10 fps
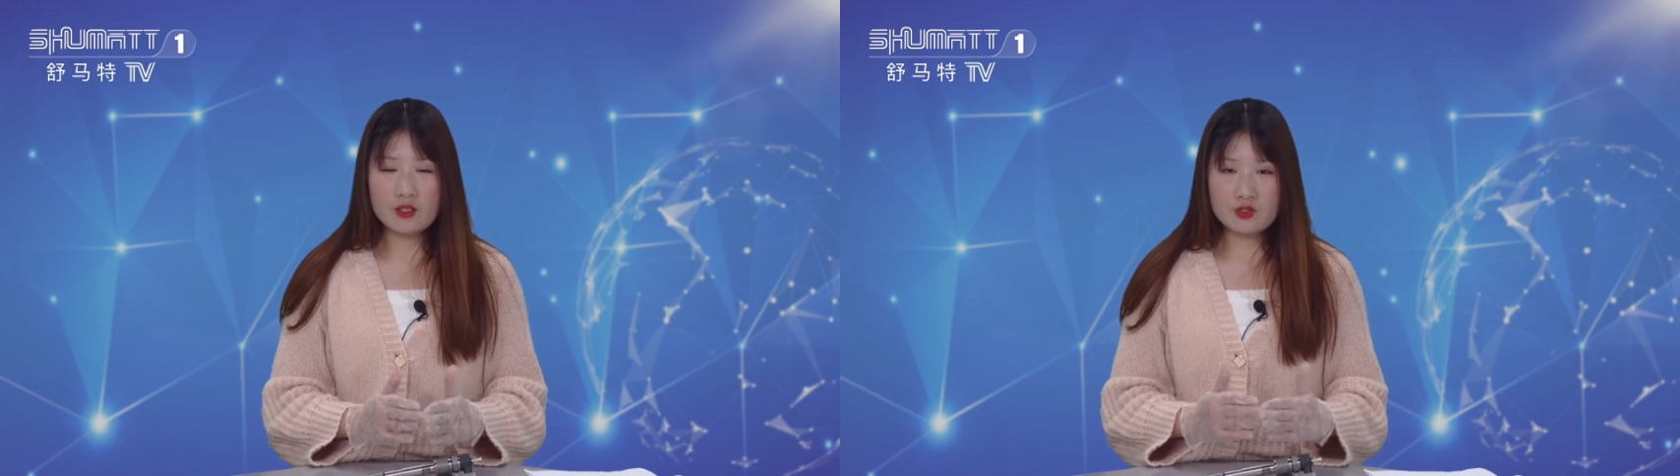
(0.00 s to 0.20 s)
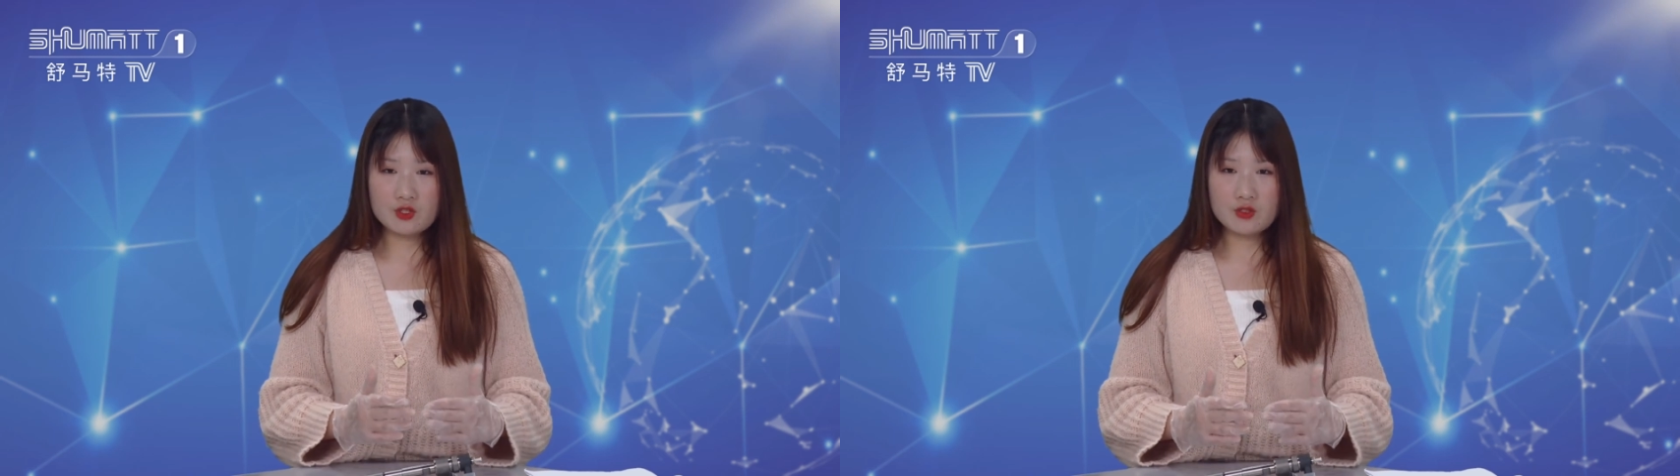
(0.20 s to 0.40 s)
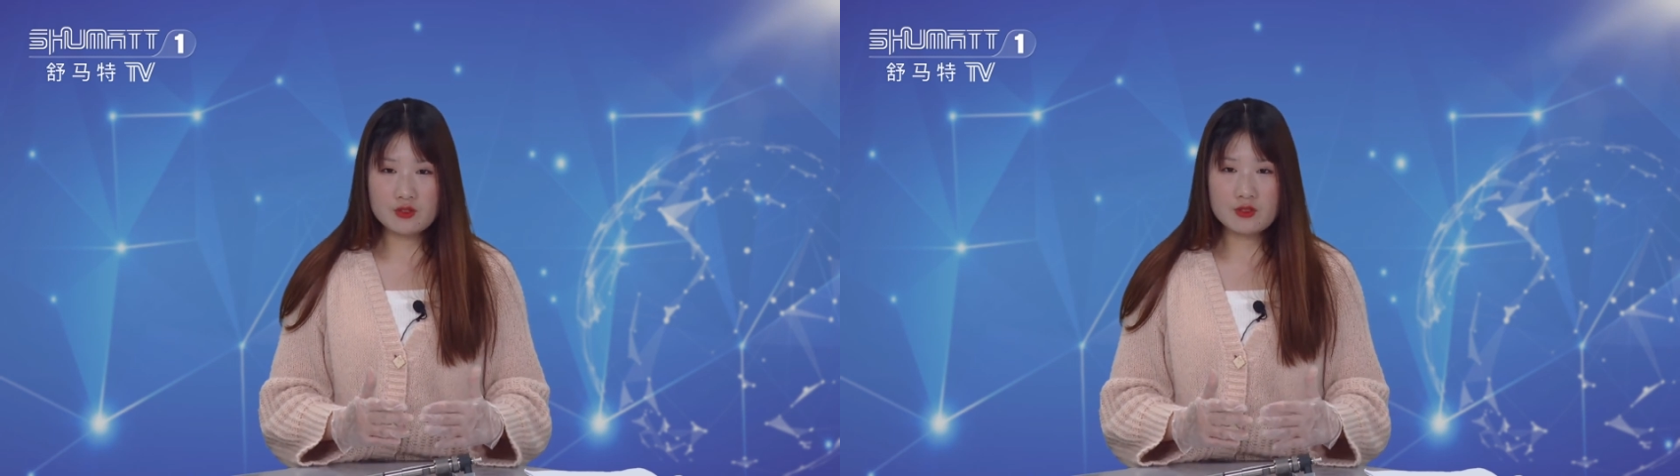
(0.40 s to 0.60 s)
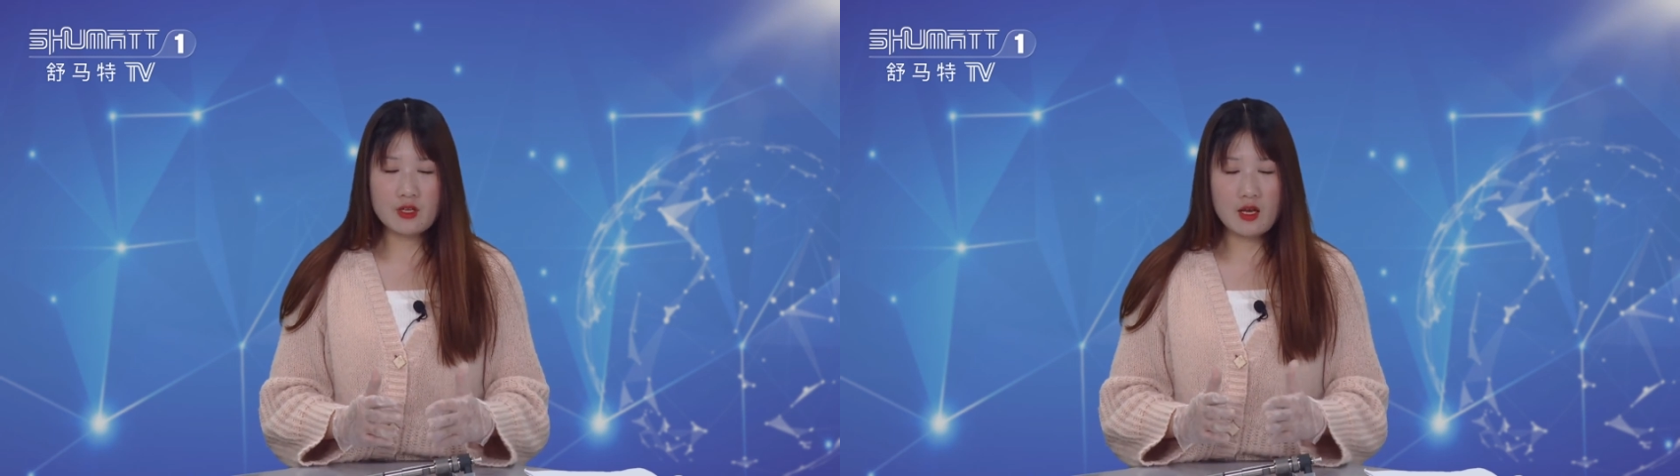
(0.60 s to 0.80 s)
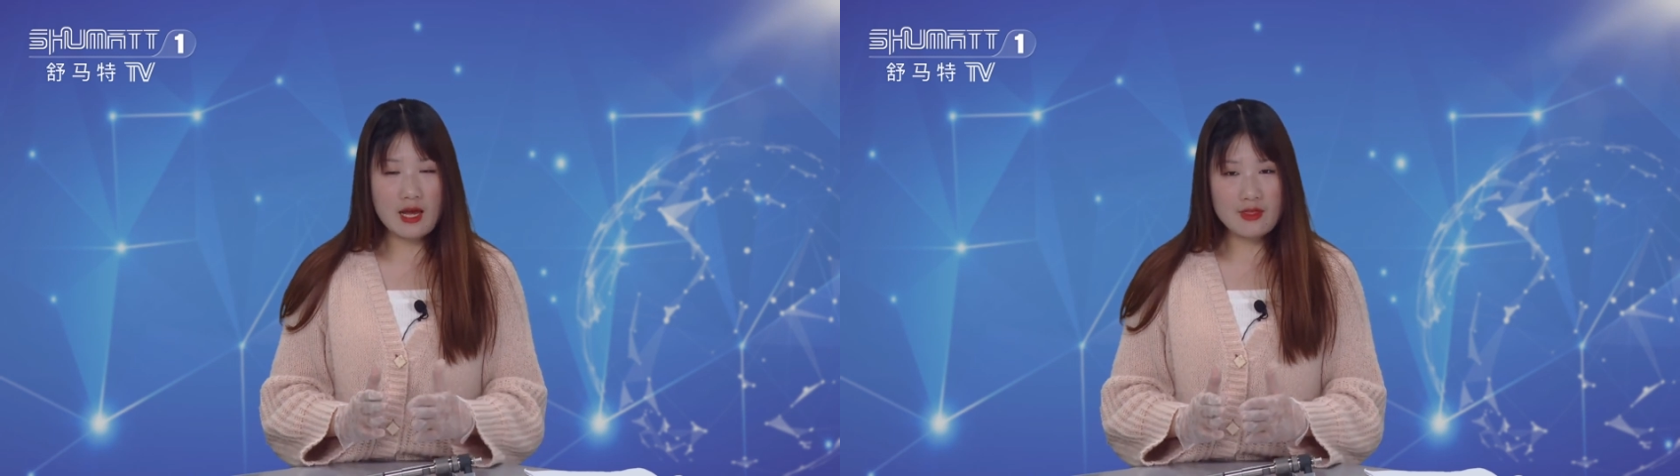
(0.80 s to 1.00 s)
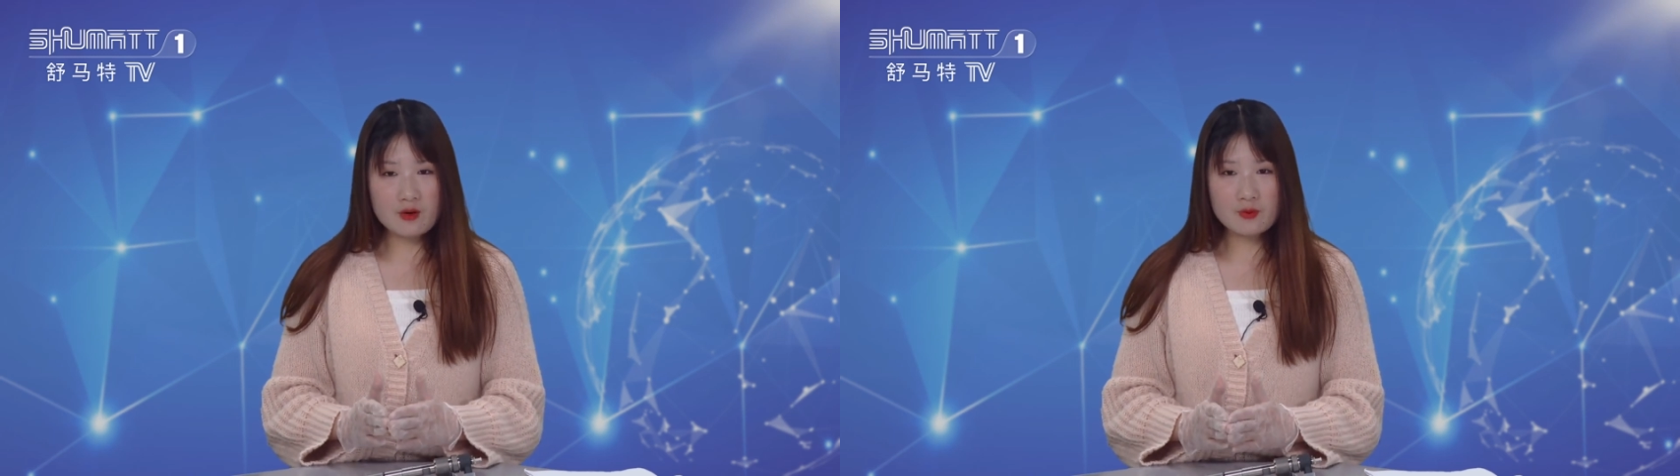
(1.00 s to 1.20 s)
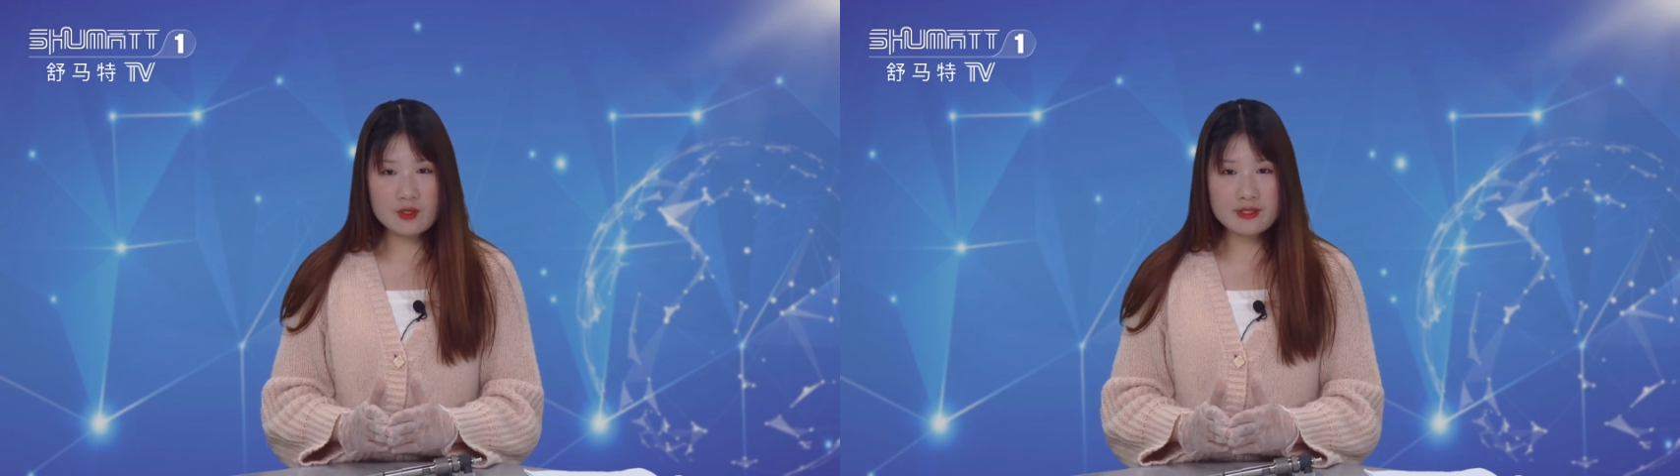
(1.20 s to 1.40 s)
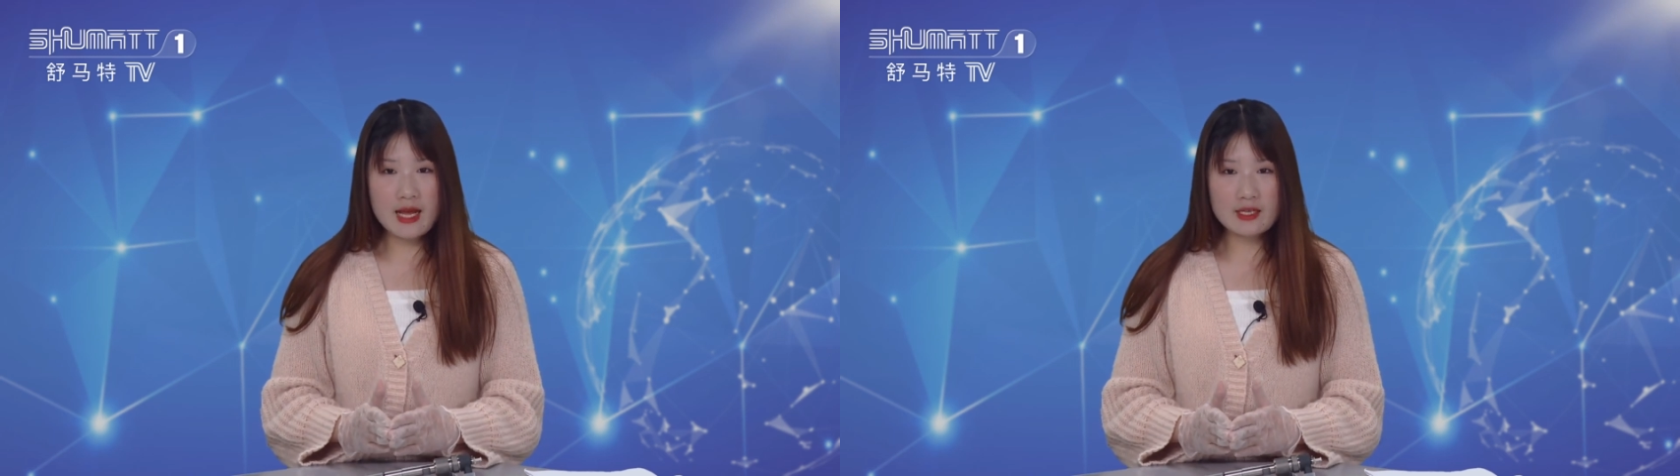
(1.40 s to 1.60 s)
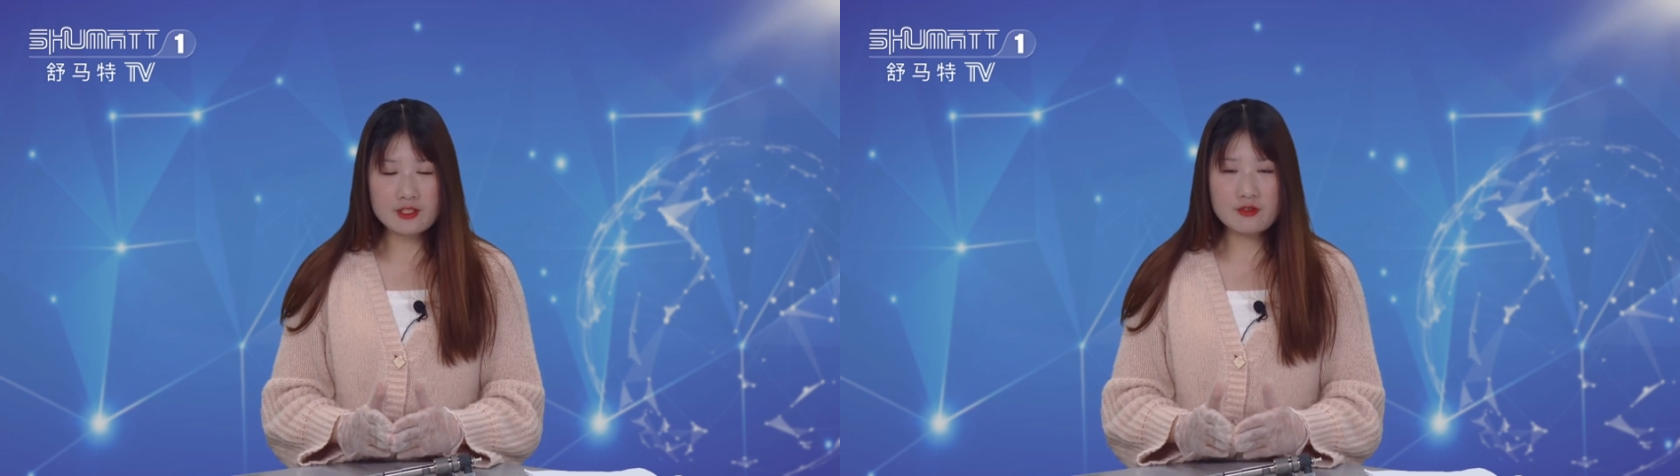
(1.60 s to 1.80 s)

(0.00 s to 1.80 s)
introduce the other product.